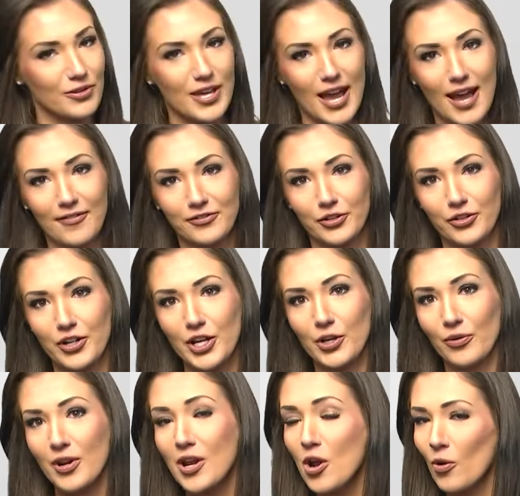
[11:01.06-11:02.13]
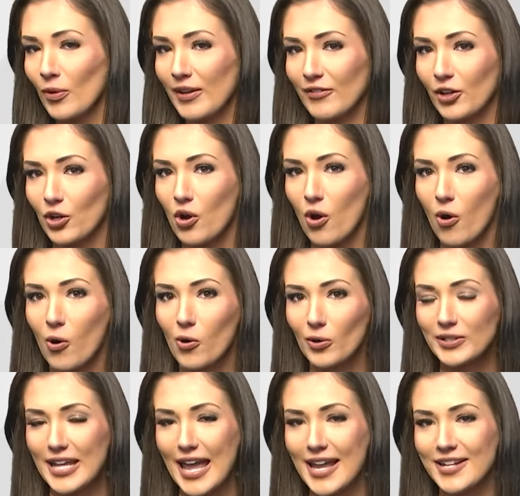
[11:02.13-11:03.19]
the afternoon. We have a cold
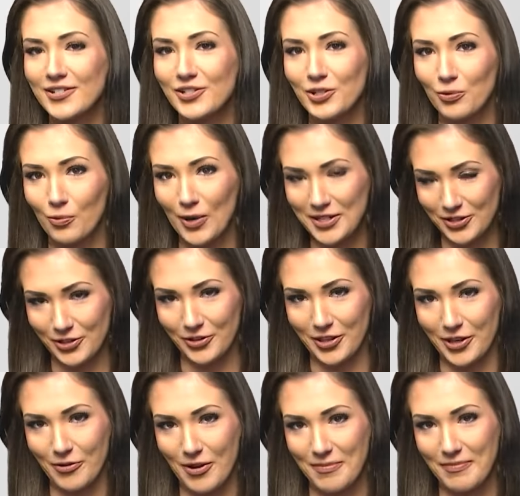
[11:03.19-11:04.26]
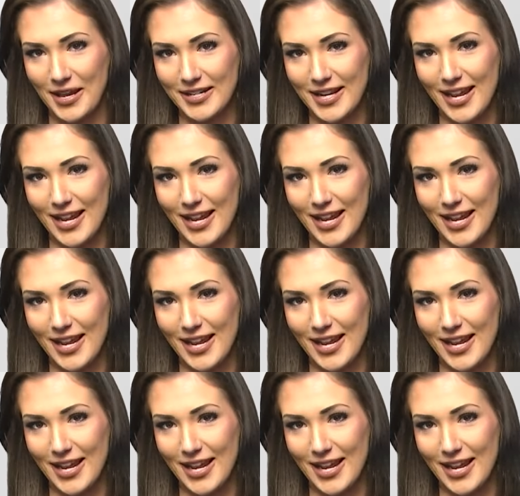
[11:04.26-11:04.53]
end to winter, though, on Monday.